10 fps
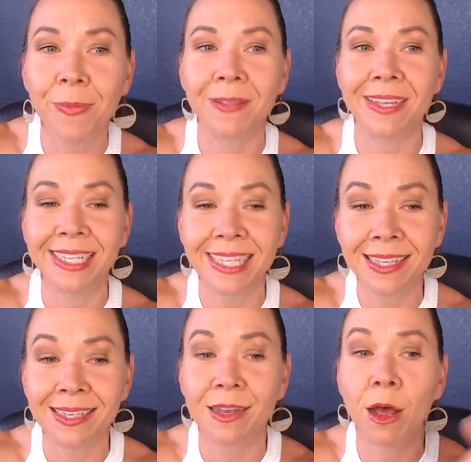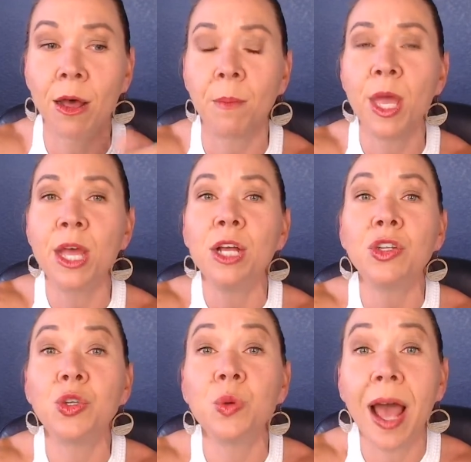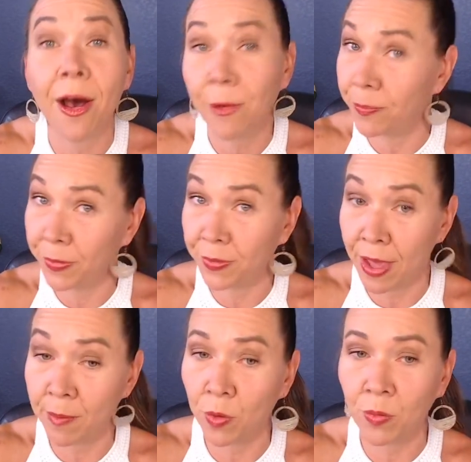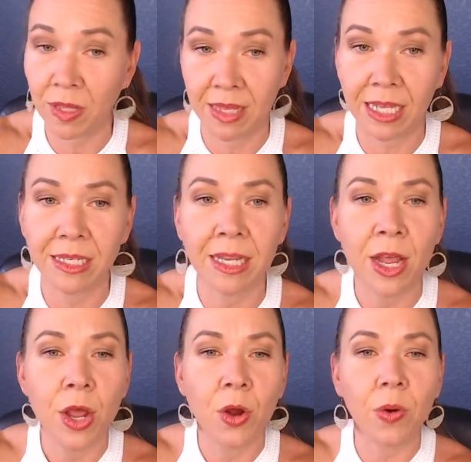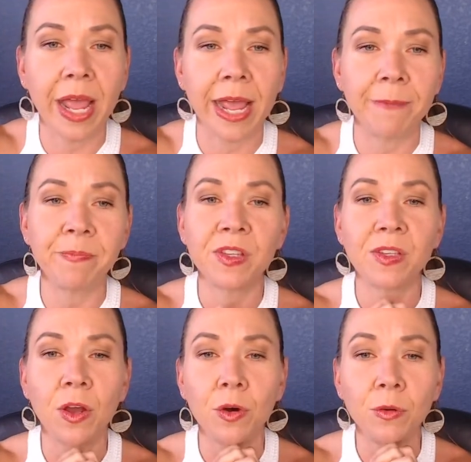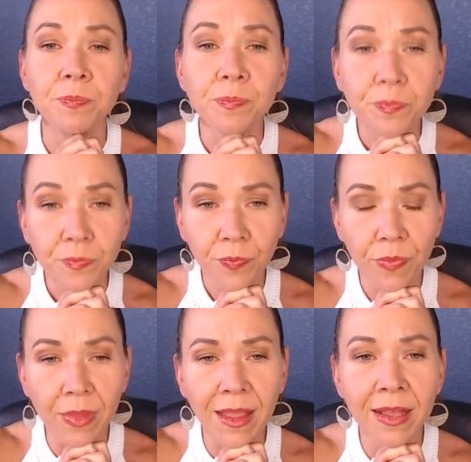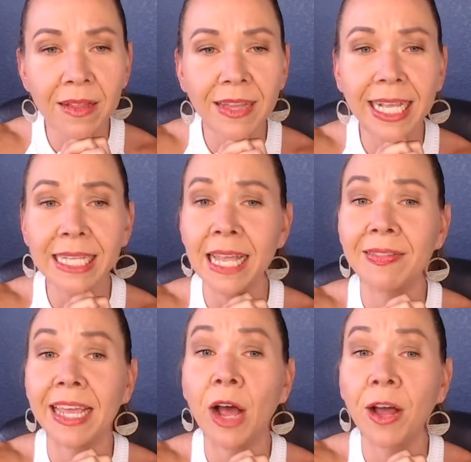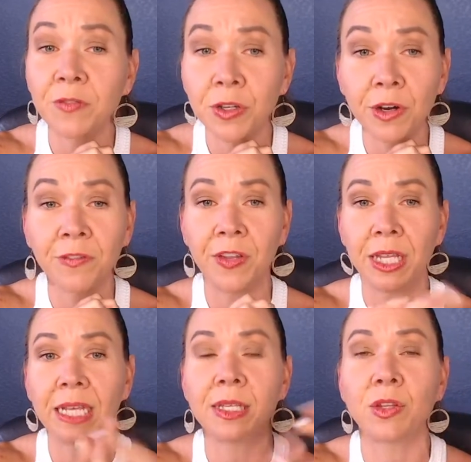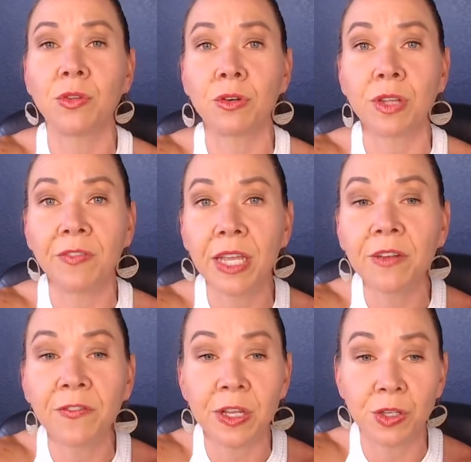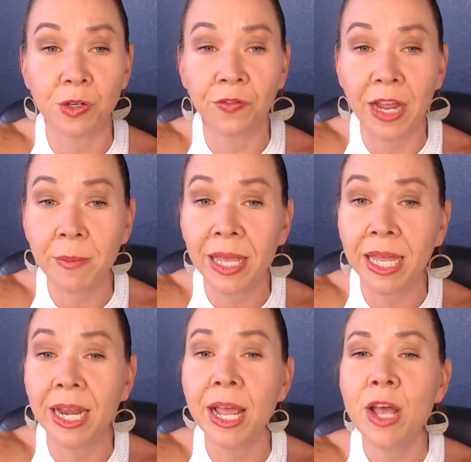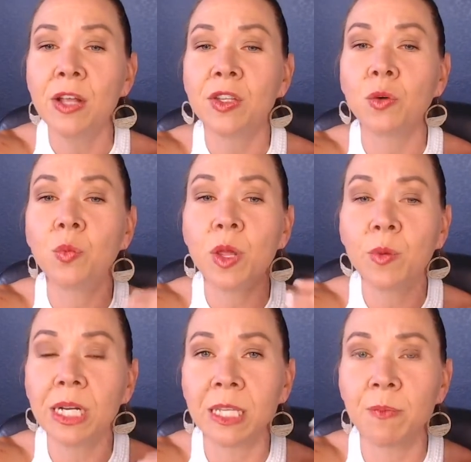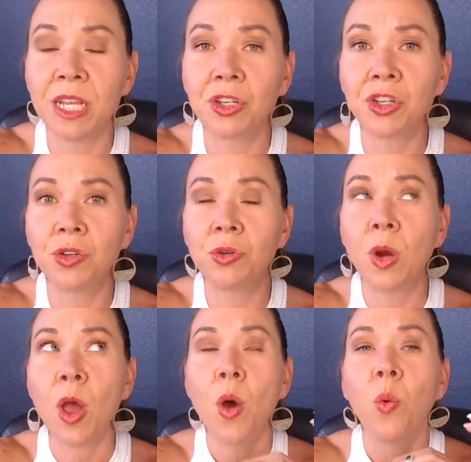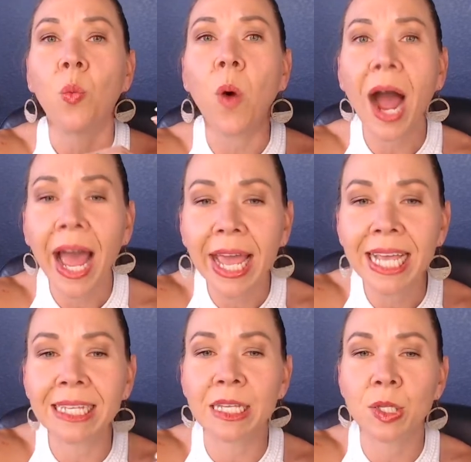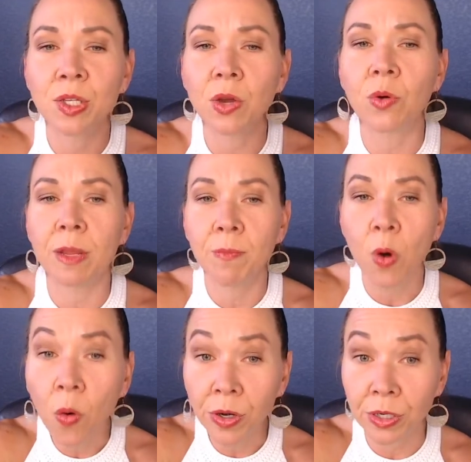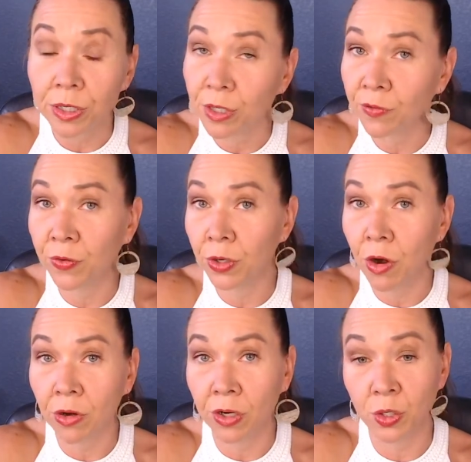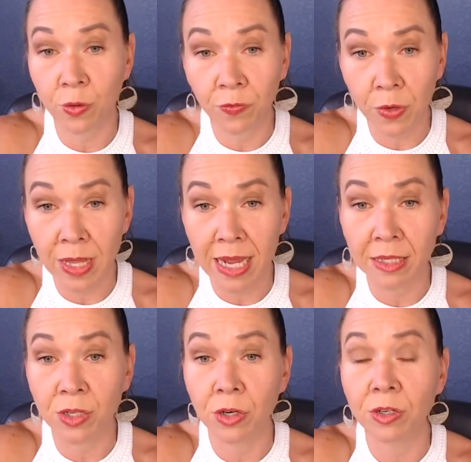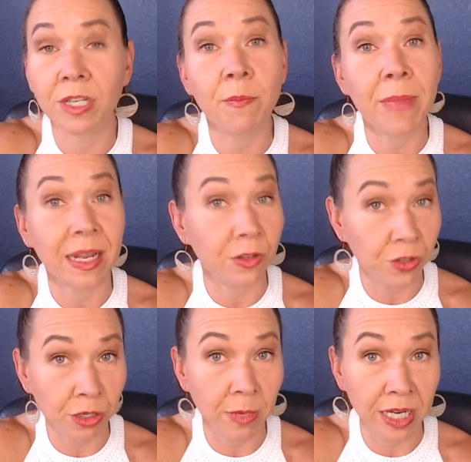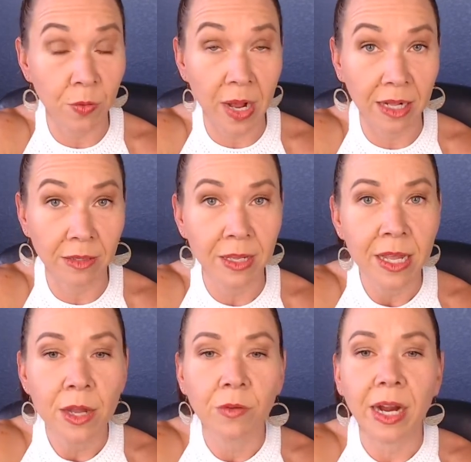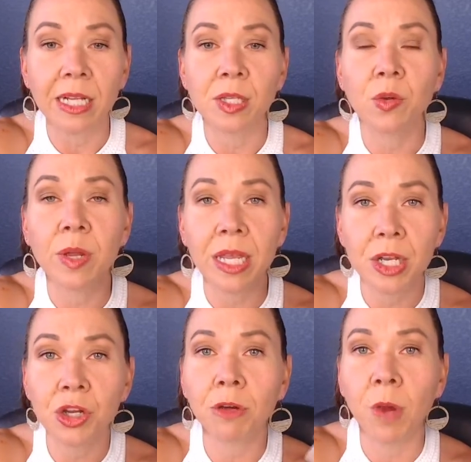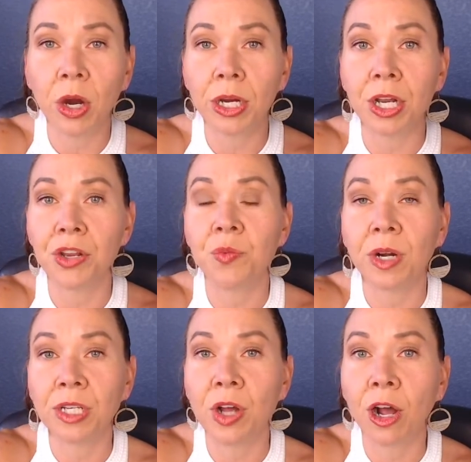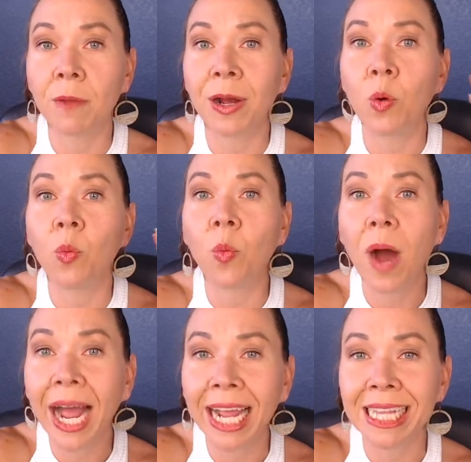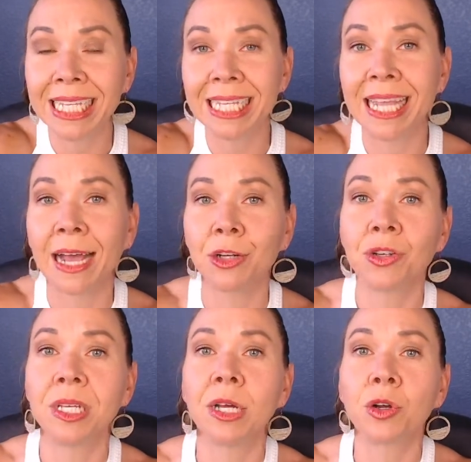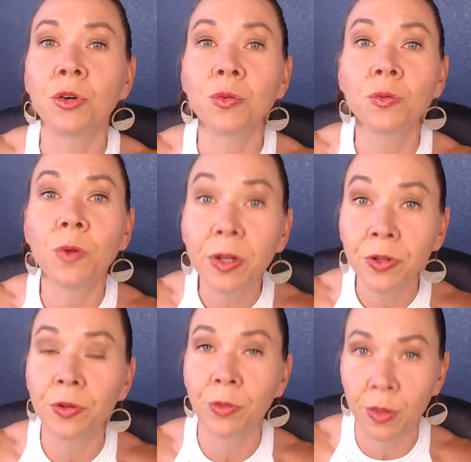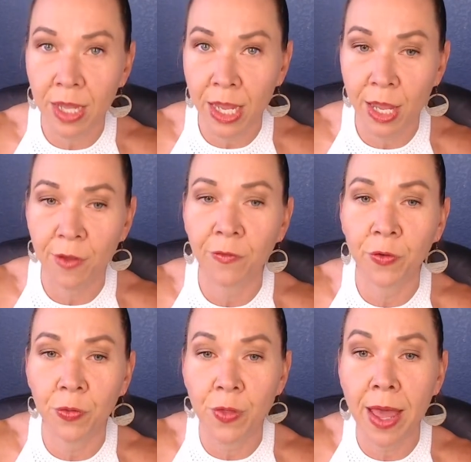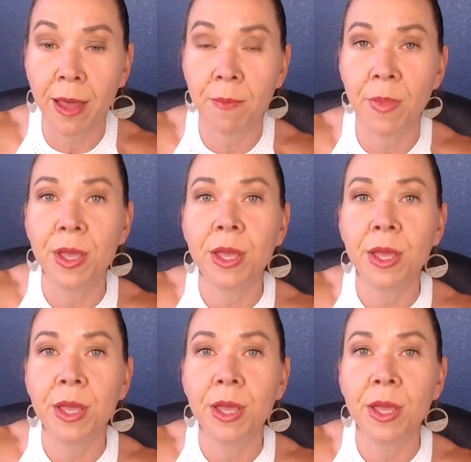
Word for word: and the system to help them with it. Okay, so like I said, they often are feeling as though they're living in feast or famine. So we want to speak to, why is it so important for an artist or freelancer to manage their money well, right? So in your marketing, you want to talk about why this is actually a critical thing for them